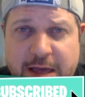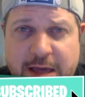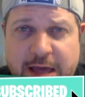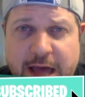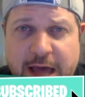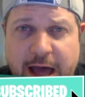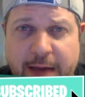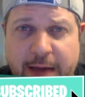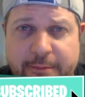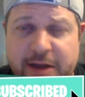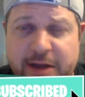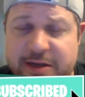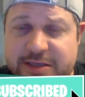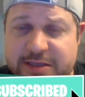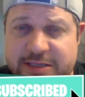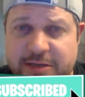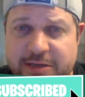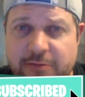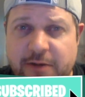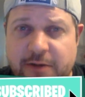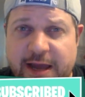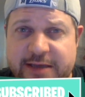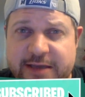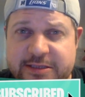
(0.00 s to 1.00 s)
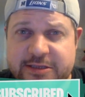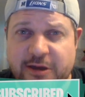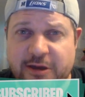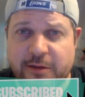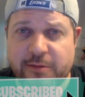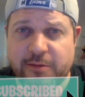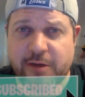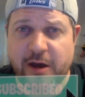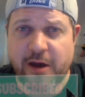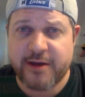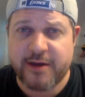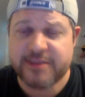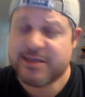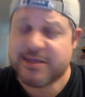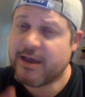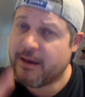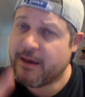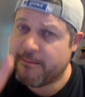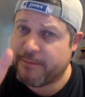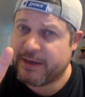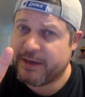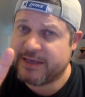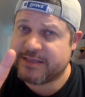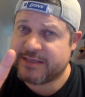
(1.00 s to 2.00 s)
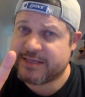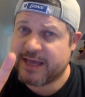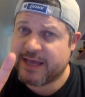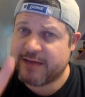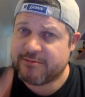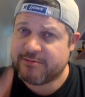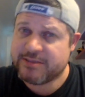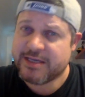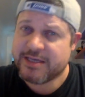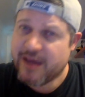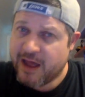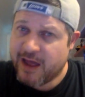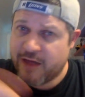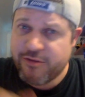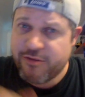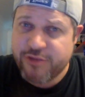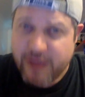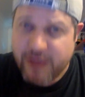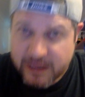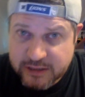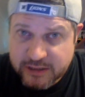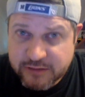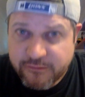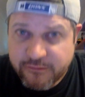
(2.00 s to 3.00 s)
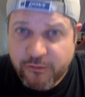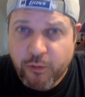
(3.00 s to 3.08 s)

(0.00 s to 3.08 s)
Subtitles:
And until next time guys, peace out and thanks for